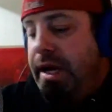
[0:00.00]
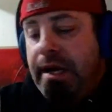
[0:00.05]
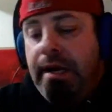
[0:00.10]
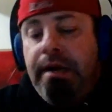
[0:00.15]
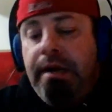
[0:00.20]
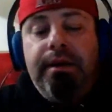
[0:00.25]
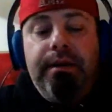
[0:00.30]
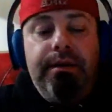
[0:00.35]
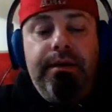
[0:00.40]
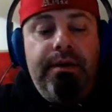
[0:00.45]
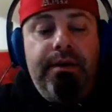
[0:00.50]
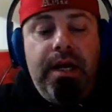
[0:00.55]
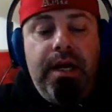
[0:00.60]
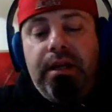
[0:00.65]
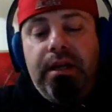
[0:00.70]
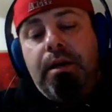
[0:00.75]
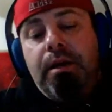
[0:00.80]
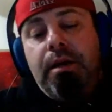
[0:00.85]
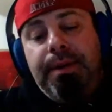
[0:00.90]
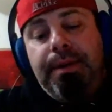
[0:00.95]
And
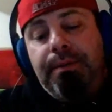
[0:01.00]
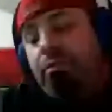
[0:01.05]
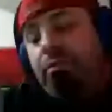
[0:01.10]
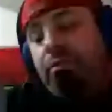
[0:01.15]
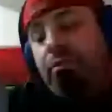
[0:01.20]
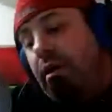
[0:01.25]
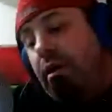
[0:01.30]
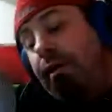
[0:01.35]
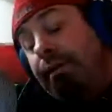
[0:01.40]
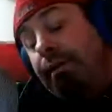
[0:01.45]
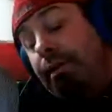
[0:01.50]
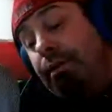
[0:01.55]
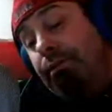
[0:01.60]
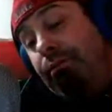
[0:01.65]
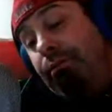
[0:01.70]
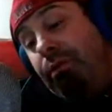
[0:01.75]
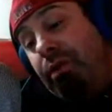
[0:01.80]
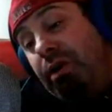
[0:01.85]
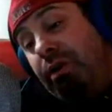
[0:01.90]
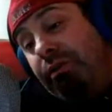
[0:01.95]
a lot of people would
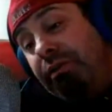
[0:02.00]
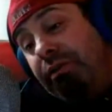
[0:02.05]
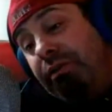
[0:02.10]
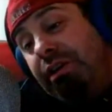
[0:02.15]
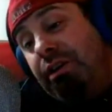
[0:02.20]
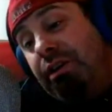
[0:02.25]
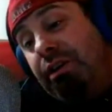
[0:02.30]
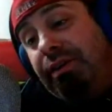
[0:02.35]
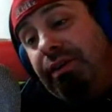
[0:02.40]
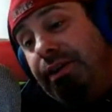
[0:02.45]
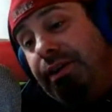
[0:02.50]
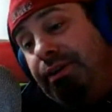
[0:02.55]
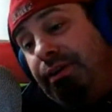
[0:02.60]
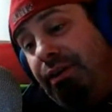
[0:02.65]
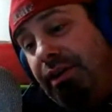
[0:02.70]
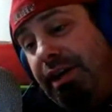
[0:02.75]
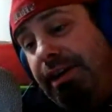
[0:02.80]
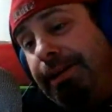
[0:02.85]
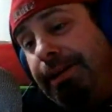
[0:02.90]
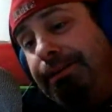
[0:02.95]
argue, well, if you're not
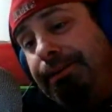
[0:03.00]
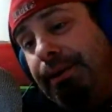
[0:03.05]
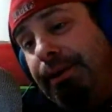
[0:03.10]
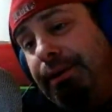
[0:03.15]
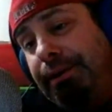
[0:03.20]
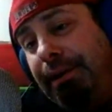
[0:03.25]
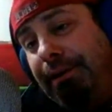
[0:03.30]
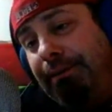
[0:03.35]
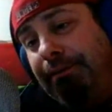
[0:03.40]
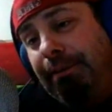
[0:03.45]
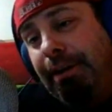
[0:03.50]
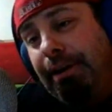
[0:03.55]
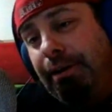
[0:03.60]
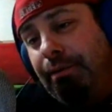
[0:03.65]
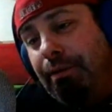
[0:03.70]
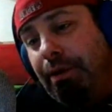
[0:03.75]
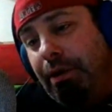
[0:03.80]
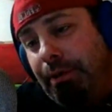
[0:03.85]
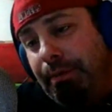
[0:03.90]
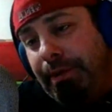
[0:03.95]
doing anything wrong, then why are you
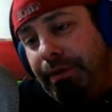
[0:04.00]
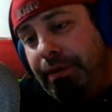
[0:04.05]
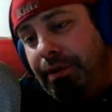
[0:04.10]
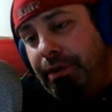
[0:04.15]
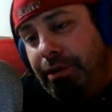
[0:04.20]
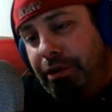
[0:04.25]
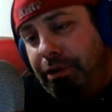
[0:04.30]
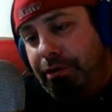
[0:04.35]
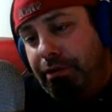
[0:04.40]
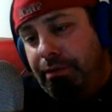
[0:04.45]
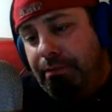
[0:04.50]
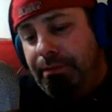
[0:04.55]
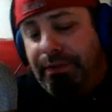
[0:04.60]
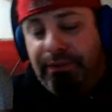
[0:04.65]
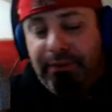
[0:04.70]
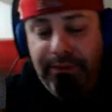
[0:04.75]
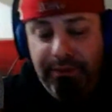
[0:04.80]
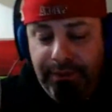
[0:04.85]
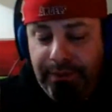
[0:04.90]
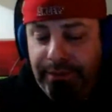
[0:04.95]
worried about
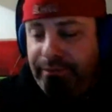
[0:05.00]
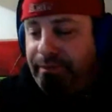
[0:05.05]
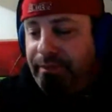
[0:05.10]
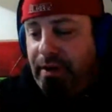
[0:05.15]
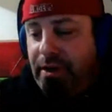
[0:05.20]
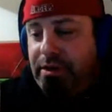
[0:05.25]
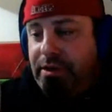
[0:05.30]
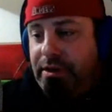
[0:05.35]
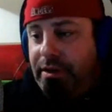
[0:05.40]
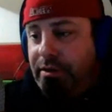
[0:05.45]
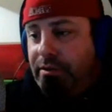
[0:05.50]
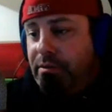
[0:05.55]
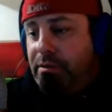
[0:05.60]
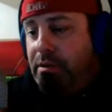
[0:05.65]
fuck you.